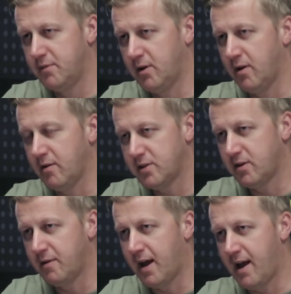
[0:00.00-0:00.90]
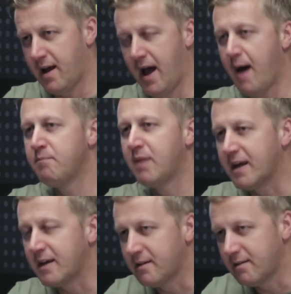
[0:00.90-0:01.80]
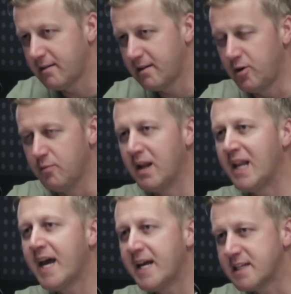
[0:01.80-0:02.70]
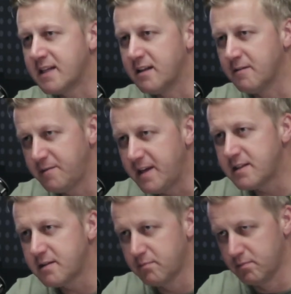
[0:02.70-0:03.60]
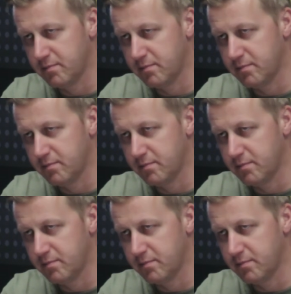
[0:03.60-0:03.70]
you know, sort of a humbling, humiliating defeat